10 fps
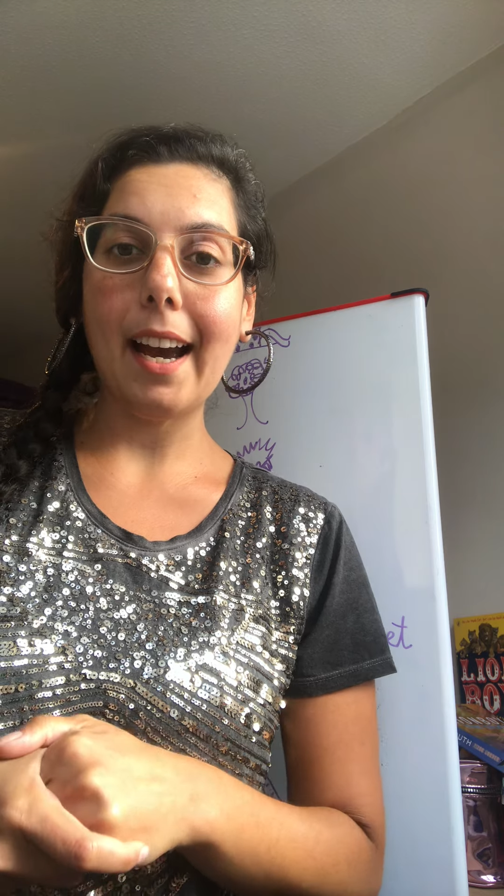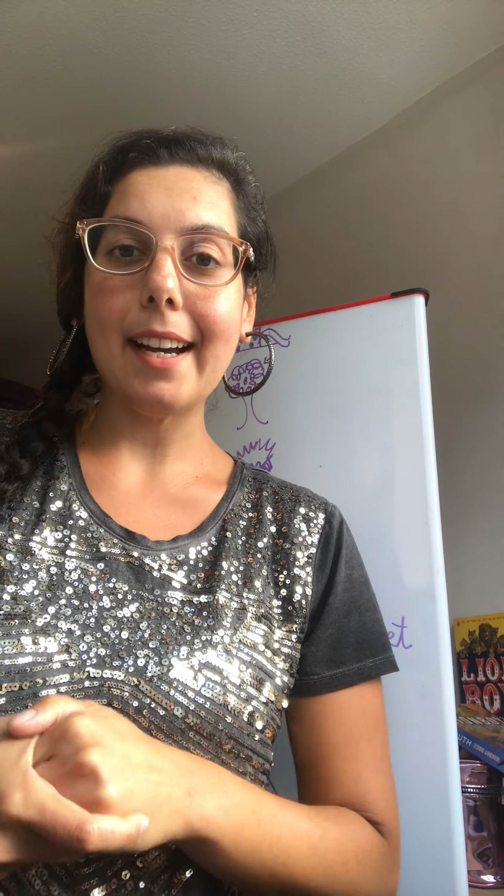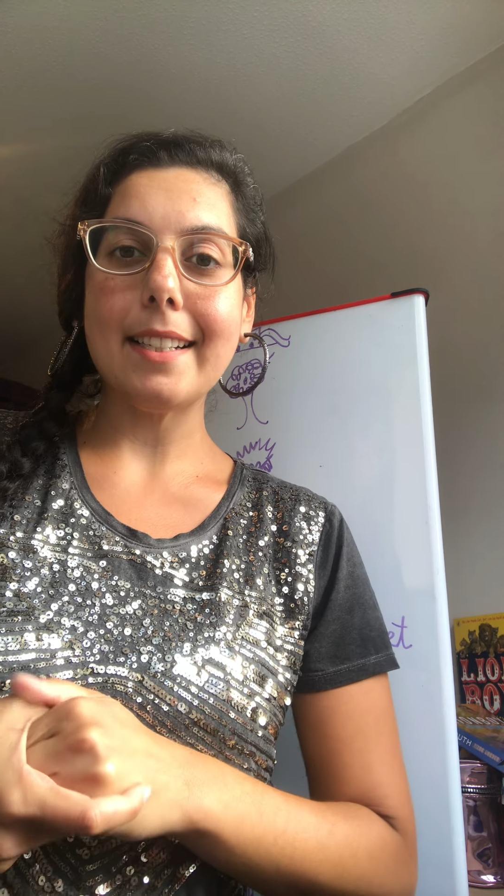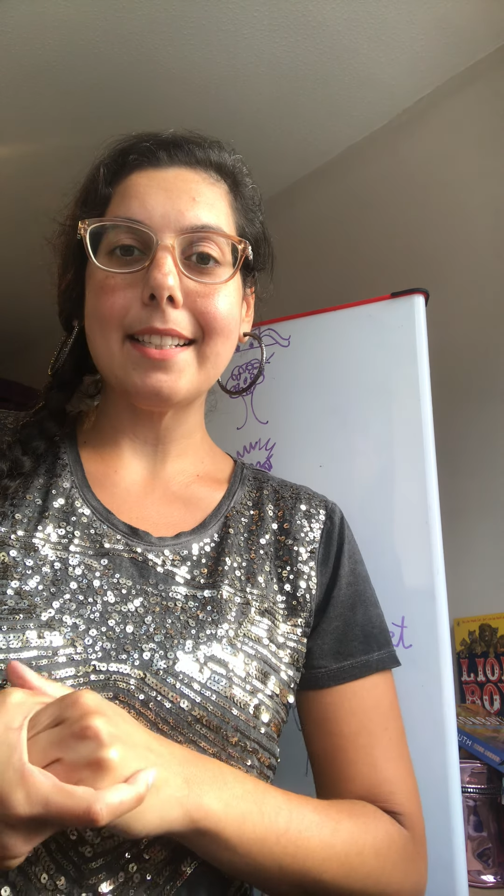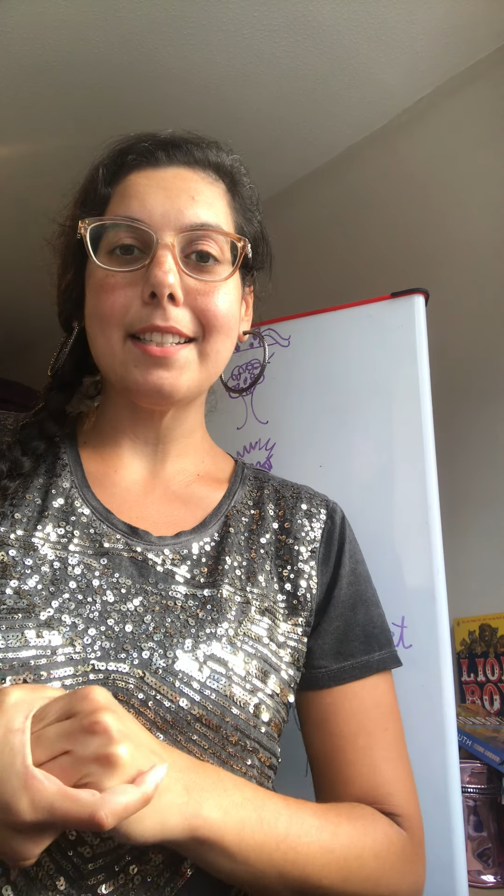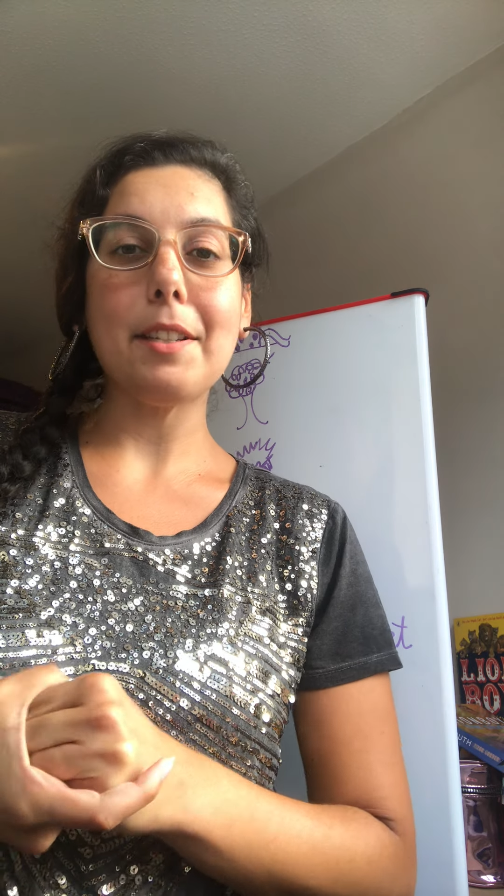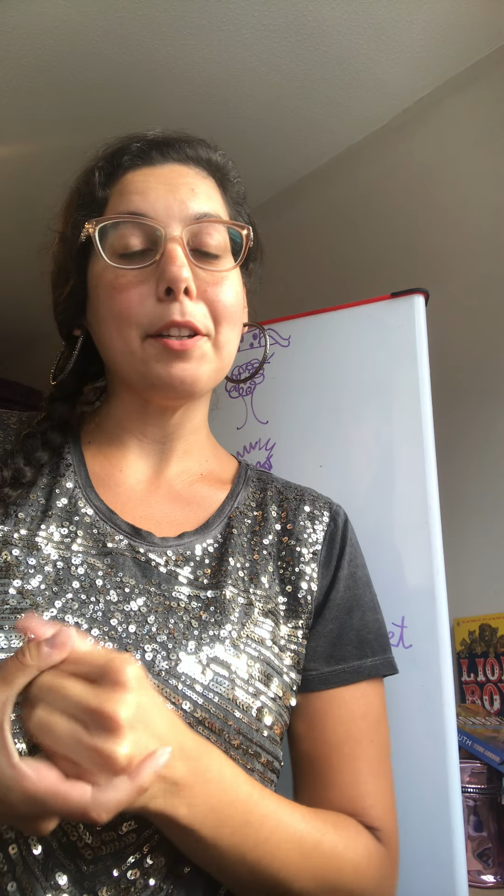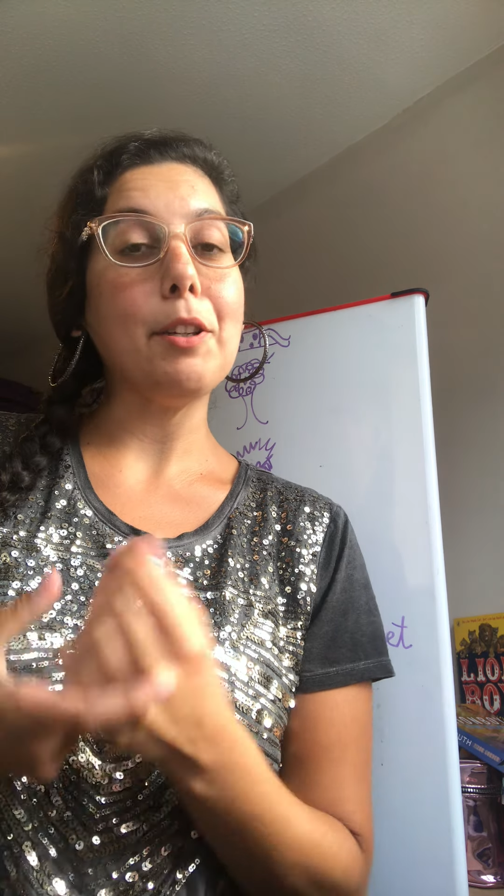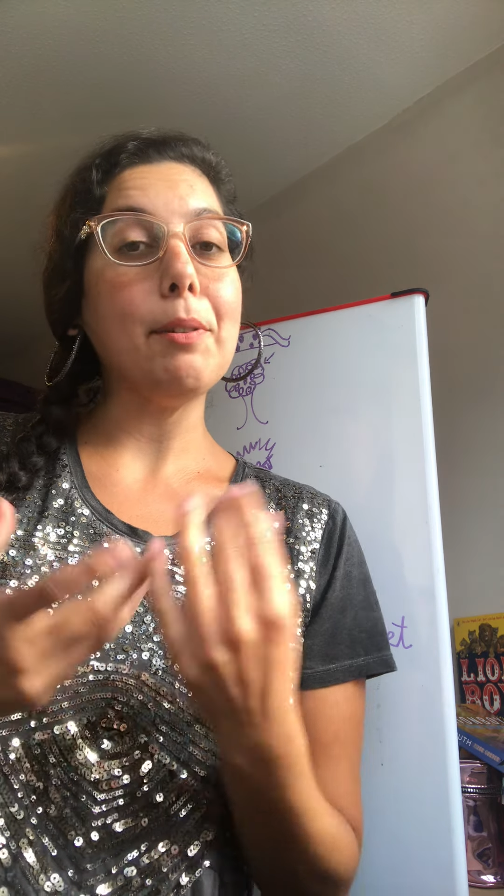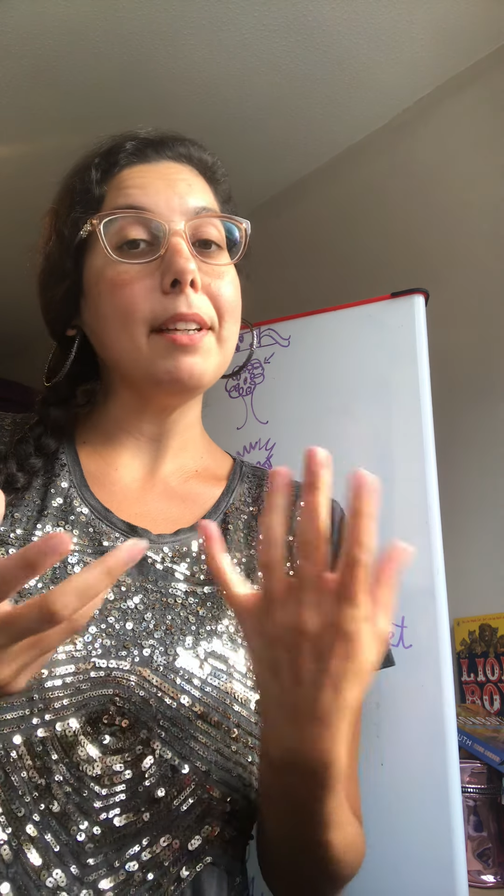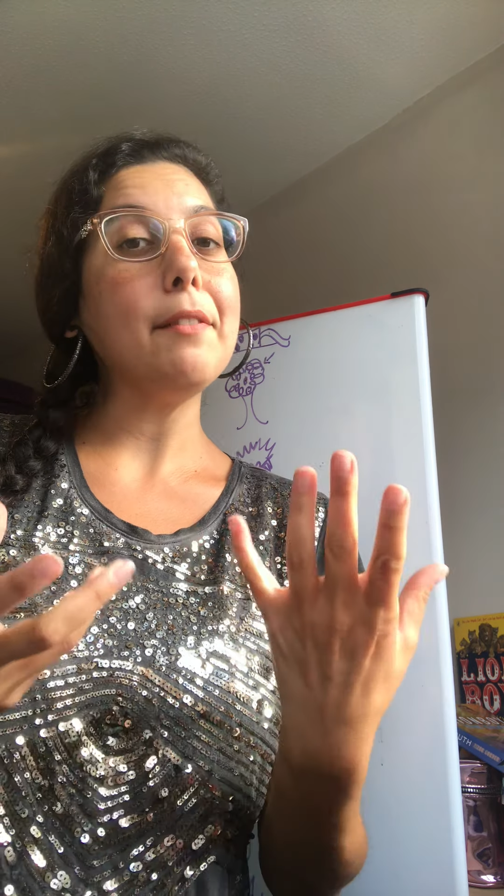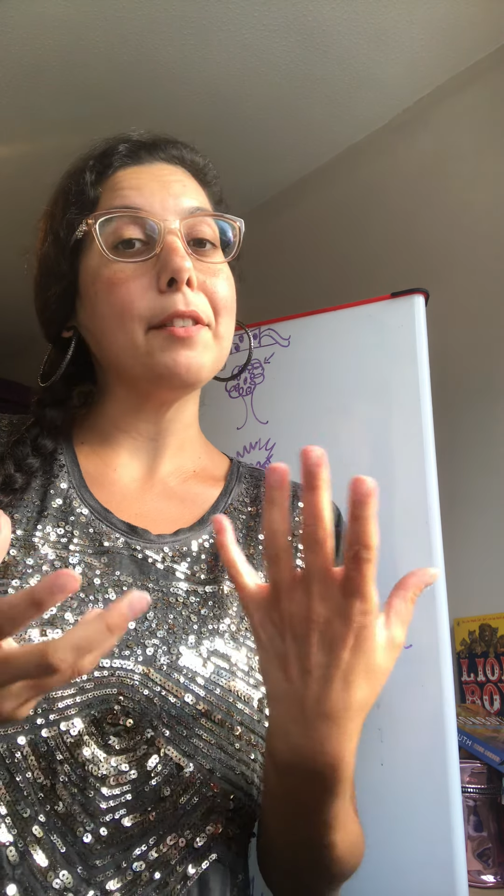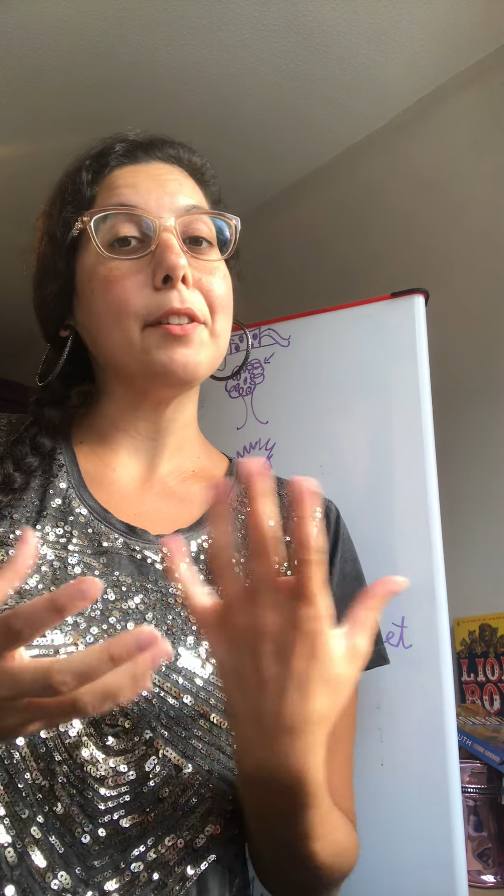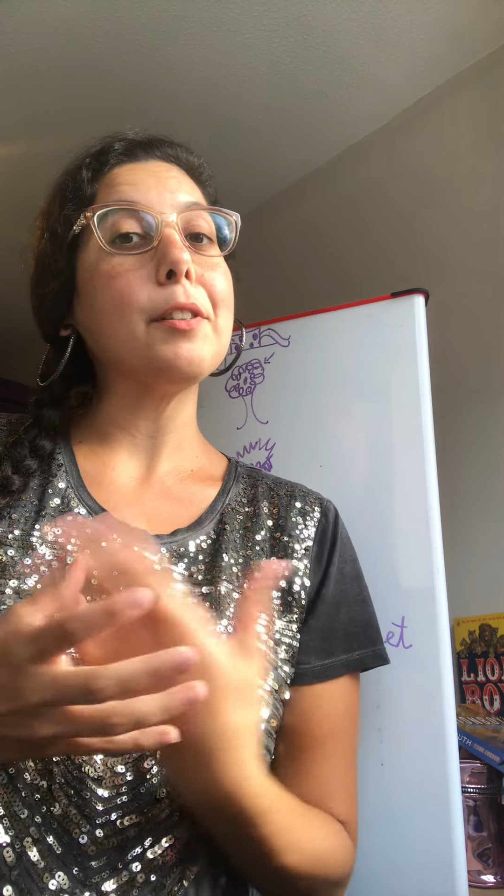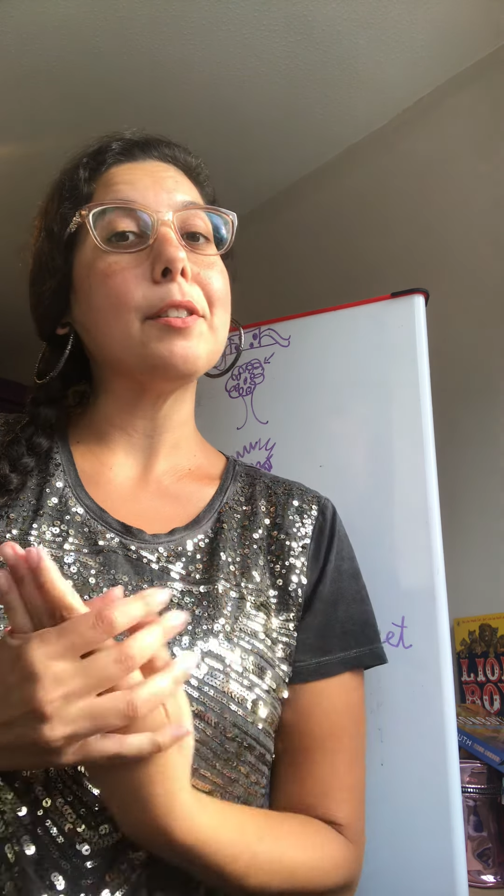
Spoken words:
and you even